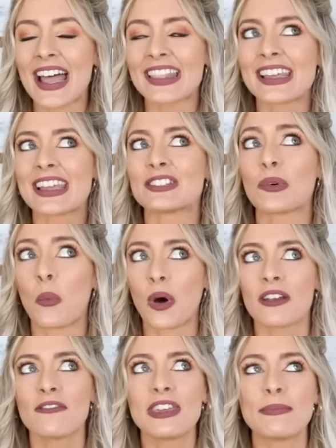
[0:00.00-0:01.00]
I think is one
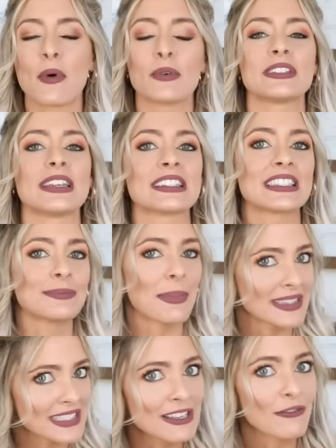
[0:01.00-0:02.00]
of the most
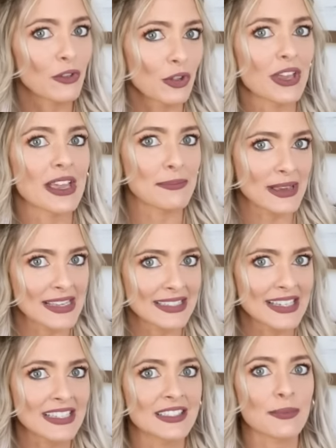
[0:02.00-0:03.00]
expensive looking
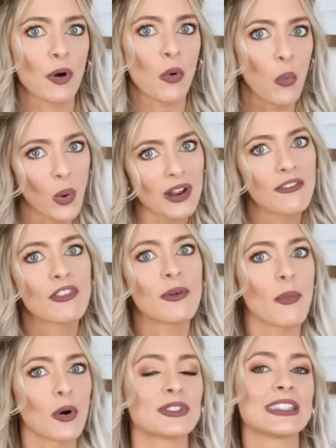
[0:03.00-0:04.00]
pieces, but one of the
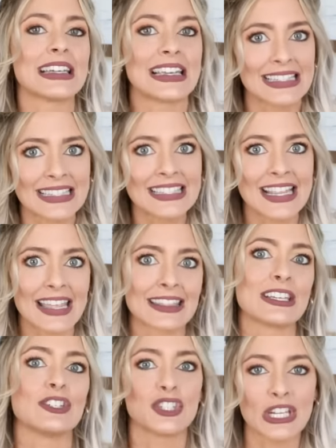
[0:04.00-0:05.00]
most
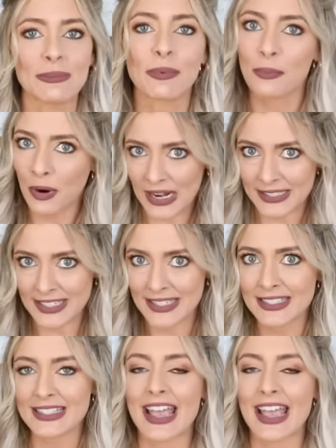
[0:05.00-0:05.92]
insanely cheap prices.